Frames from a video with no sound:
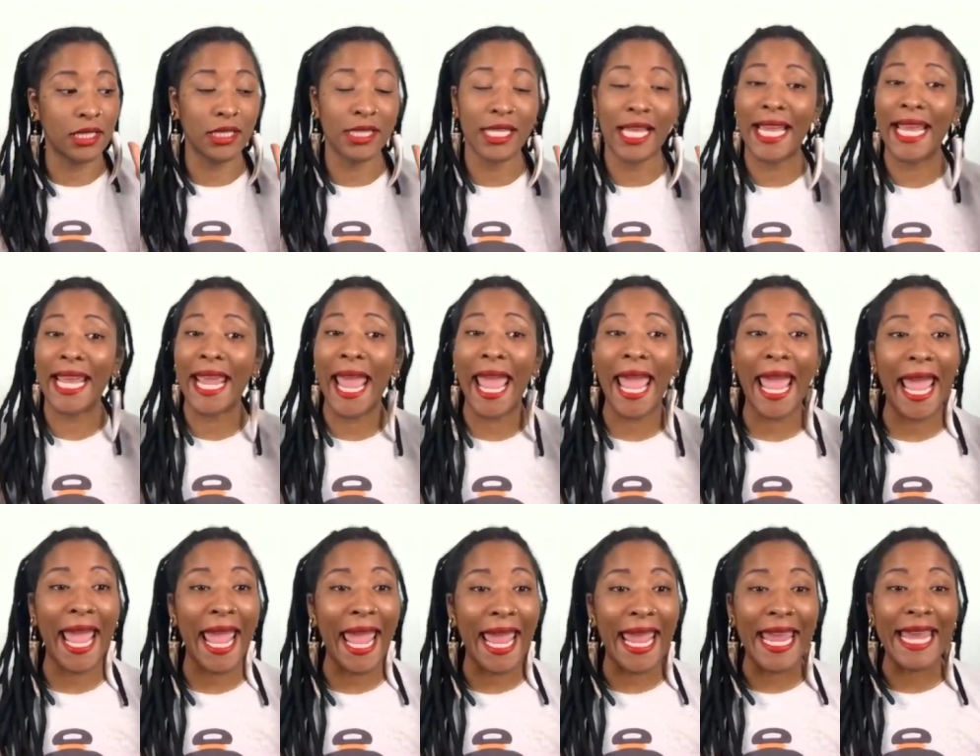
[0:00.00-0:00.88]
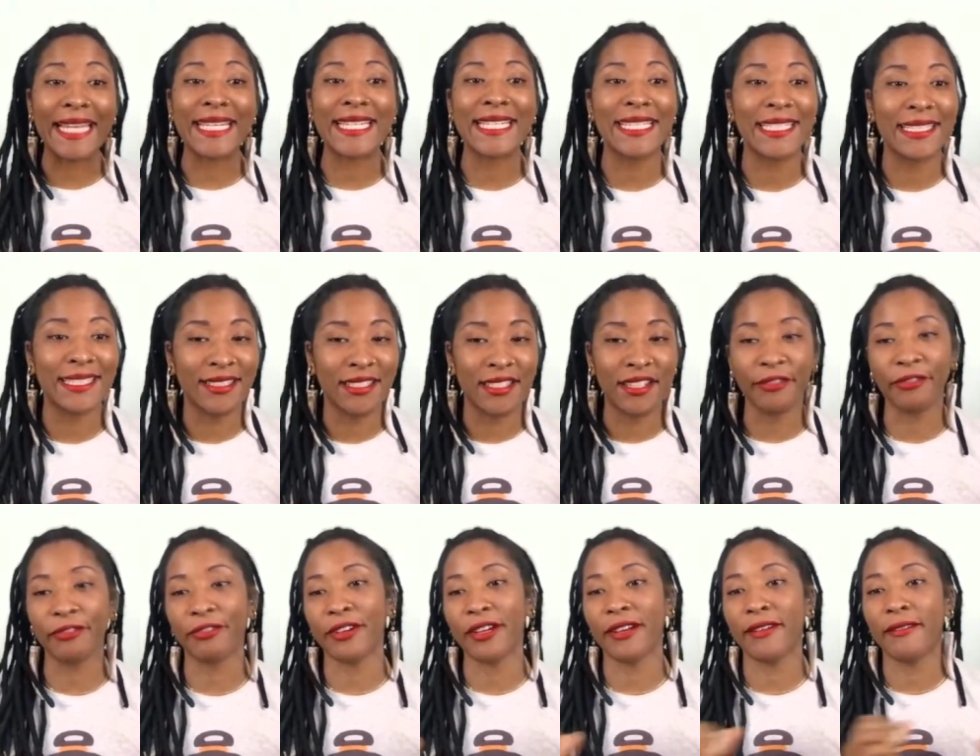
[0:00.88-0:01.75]
like eight
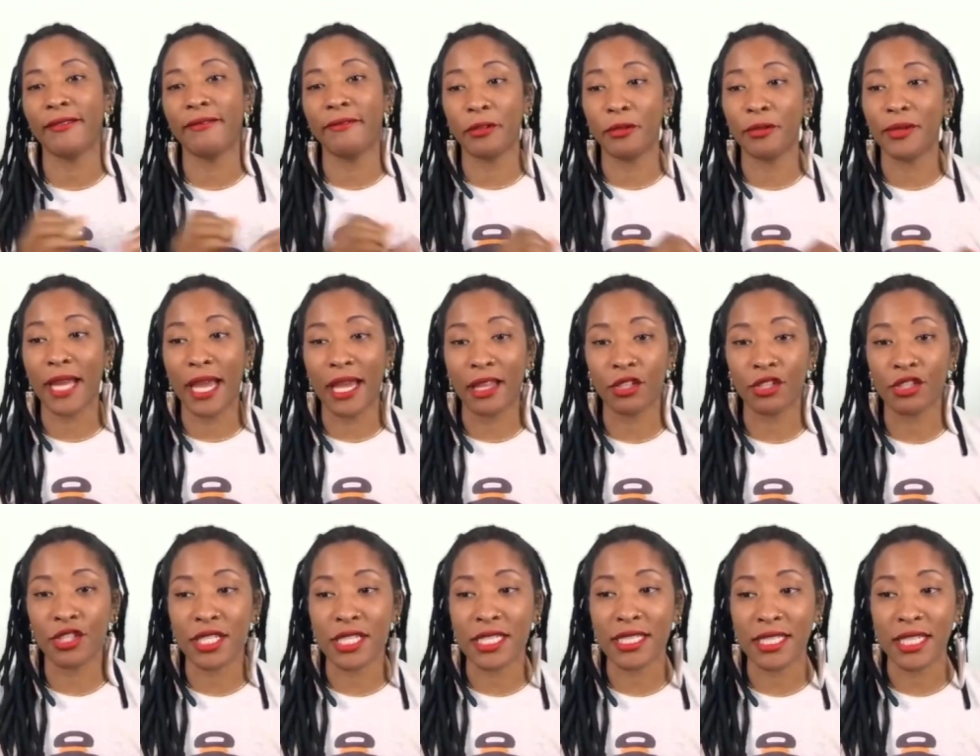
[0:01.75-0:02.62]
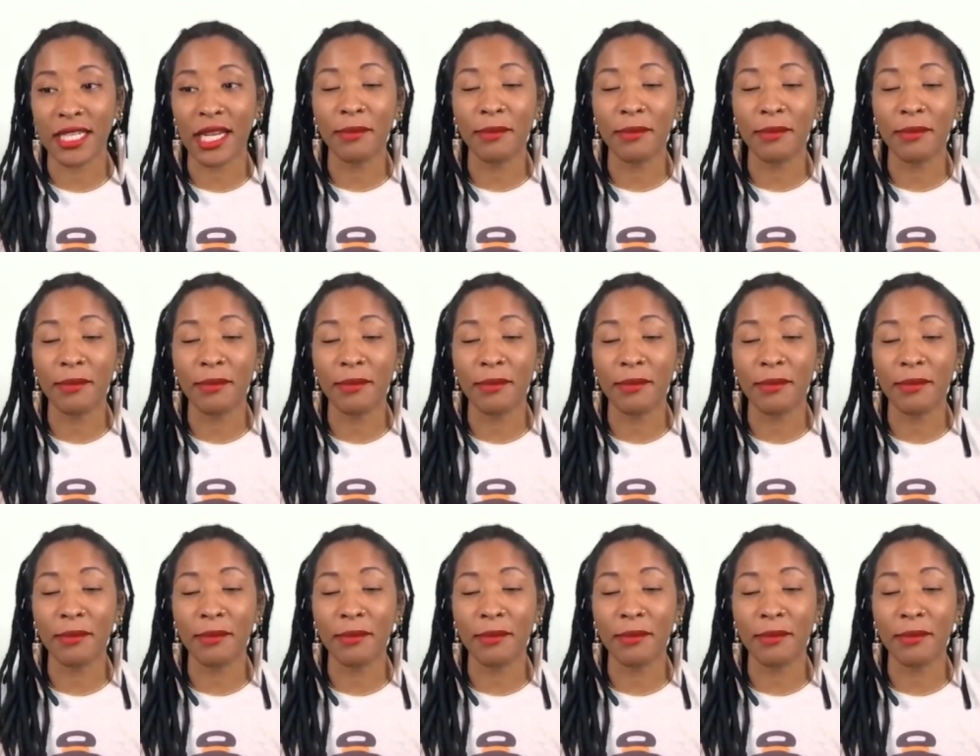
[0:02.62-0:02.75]
different food allergies.